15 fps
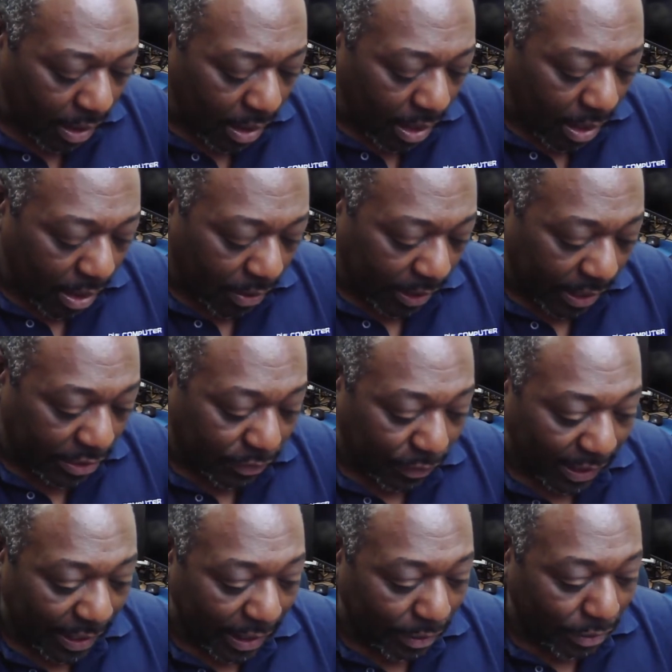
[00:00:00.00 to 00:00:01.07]
Okay, so if I now
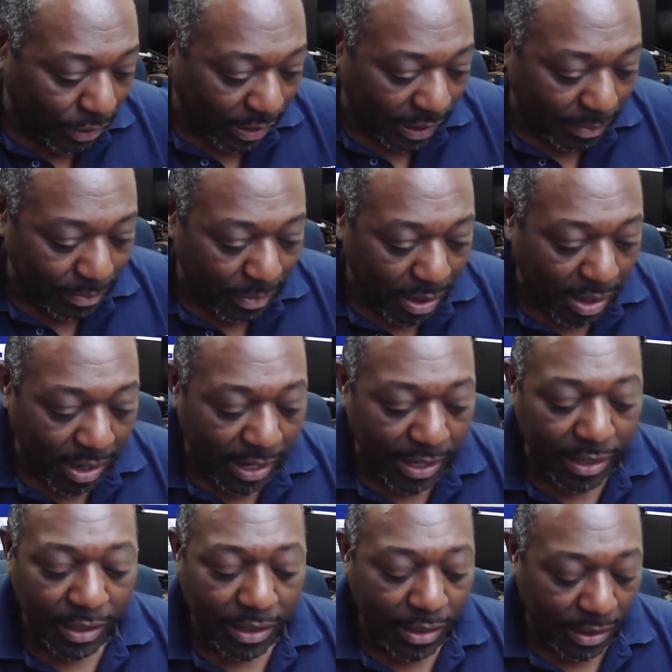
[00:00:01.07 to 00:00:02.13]
look in my
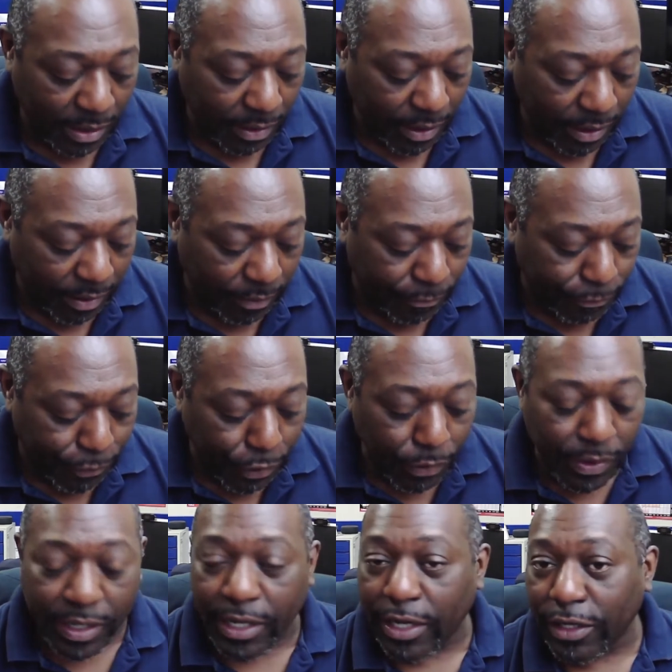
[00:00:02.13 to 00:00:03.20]
view here,
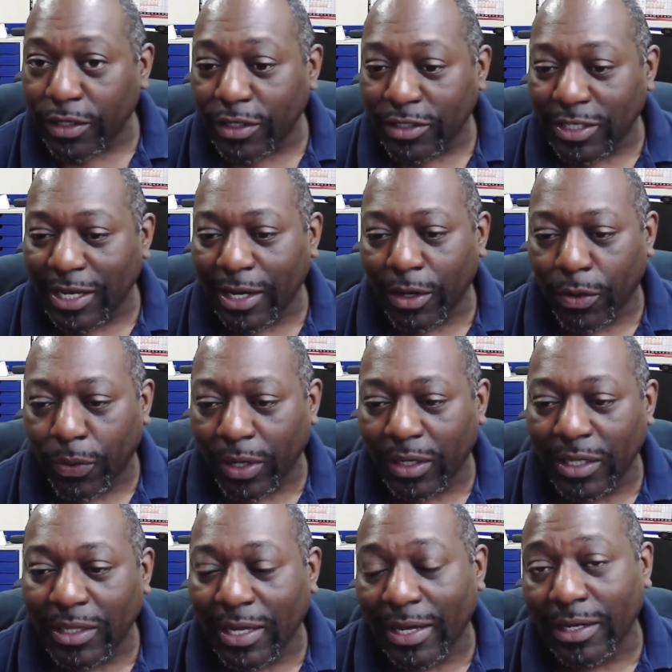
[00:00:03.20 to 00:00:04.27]
you can see how quickly
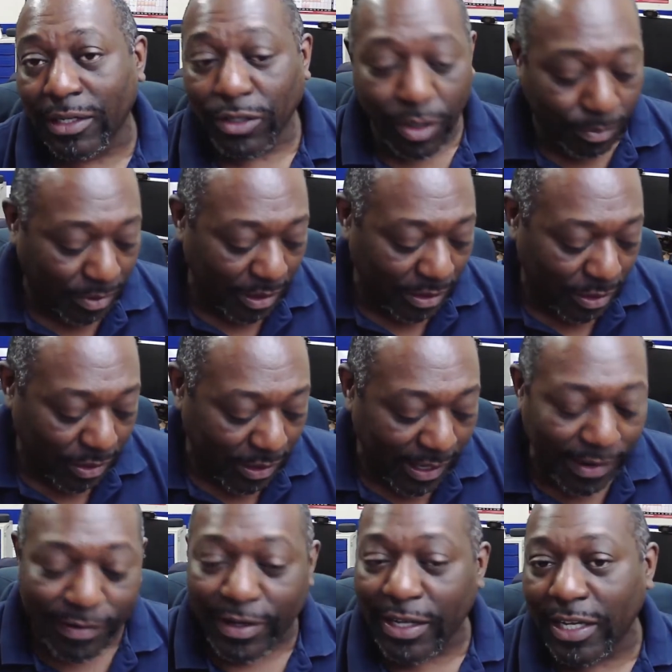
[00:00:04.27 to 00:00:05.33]
that adopted. So there
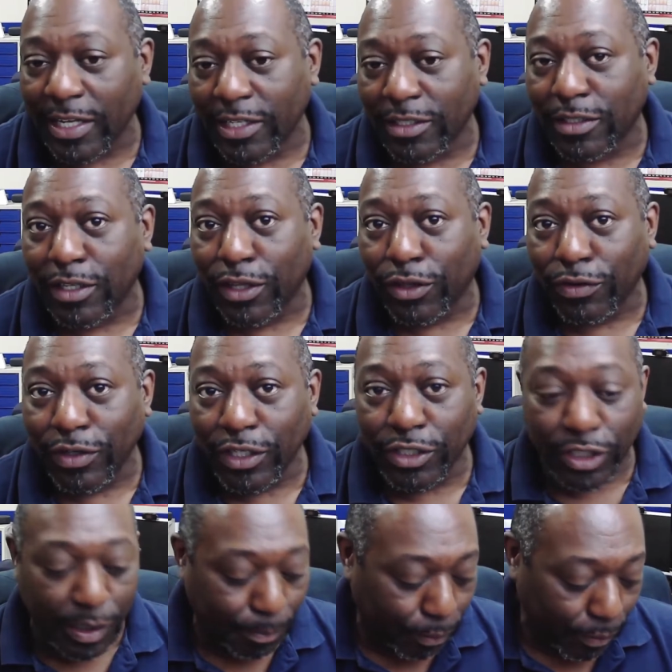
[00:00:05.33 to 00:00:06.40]
it is, the 3G
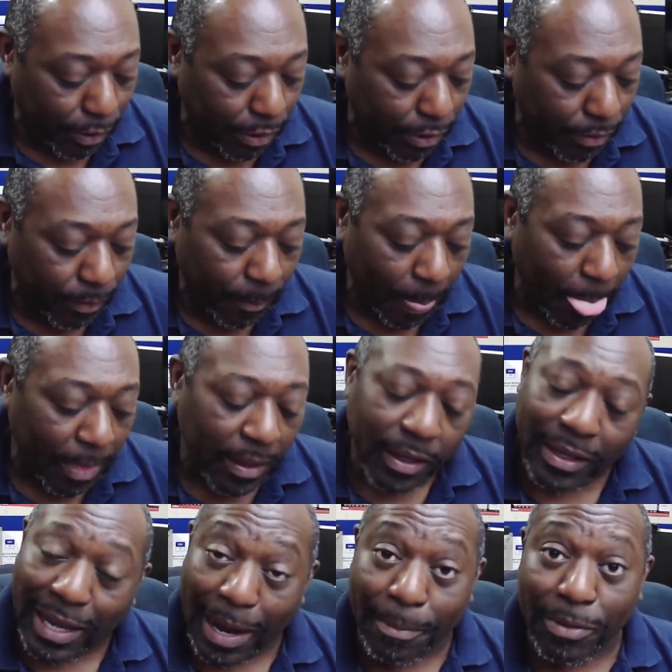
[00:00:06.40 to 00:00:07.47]
Pro
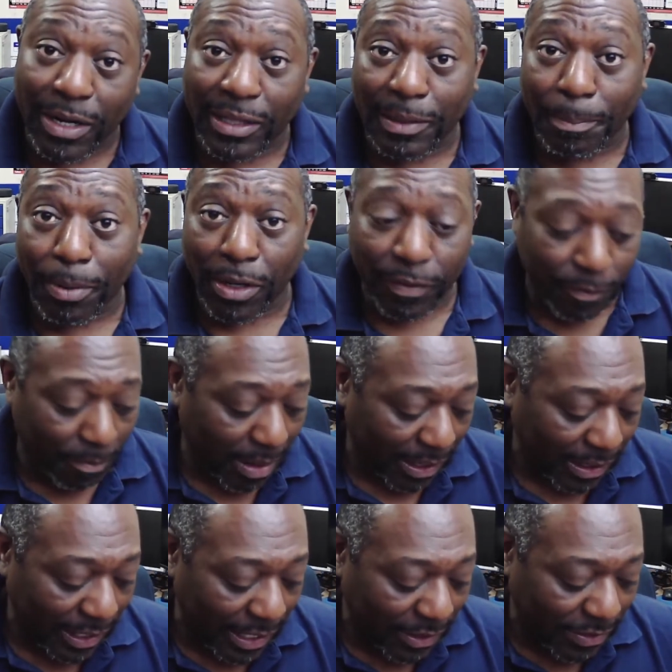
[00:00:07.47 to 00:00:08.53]
camera at the bottom of my
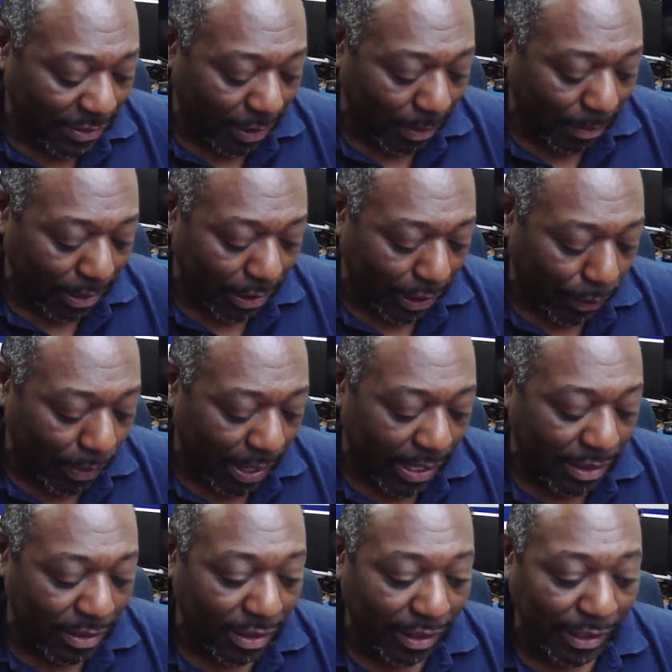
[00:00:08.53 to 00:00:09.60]
list. So I'm going to go ahead and
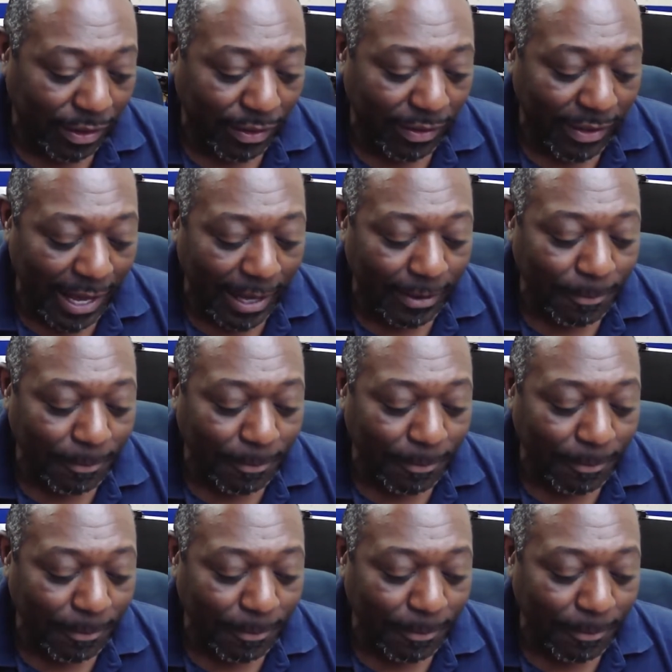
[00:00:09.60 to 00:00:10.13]
click on that.